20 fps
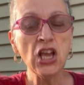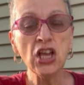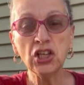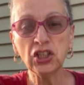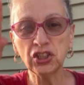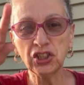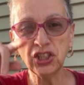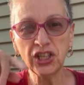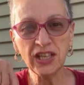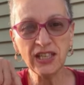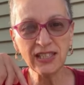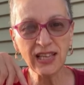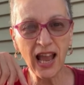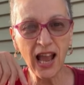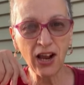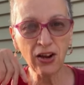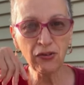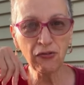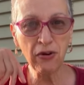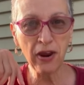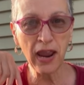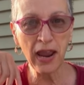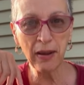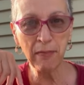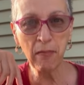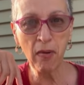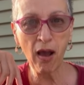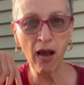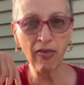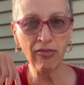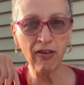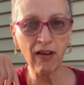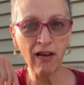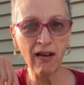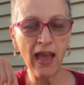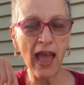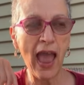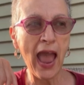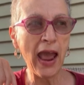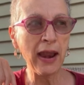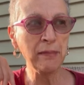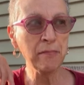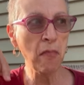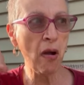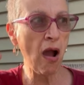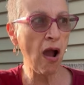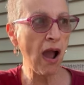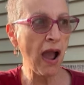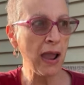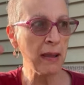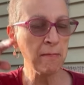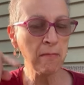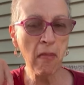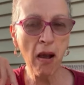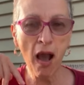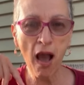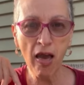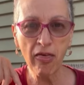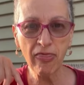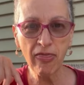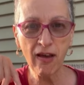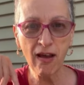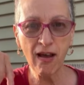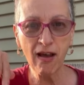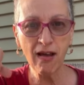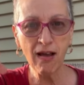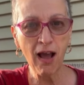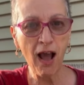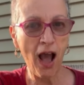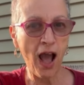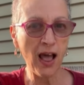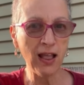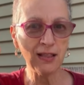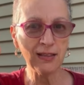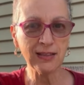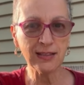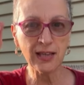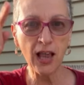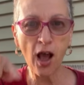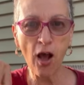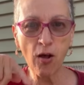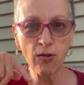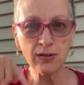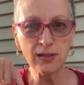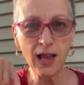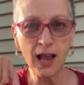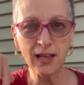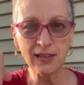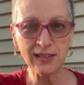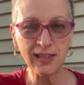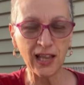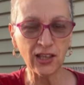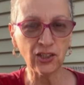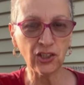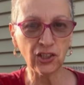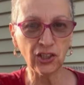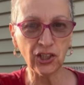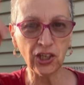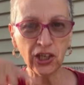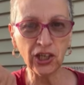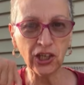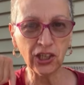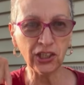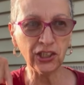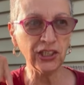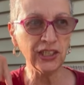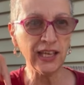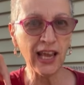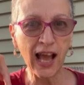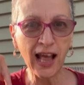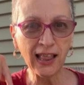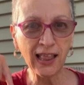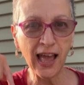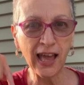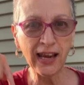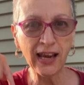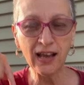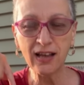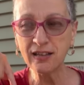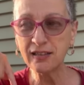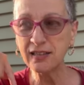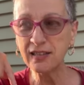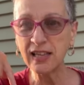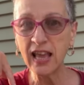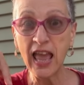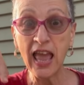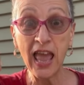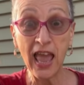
She's our grandmother. And my mother told us that she could yell at us.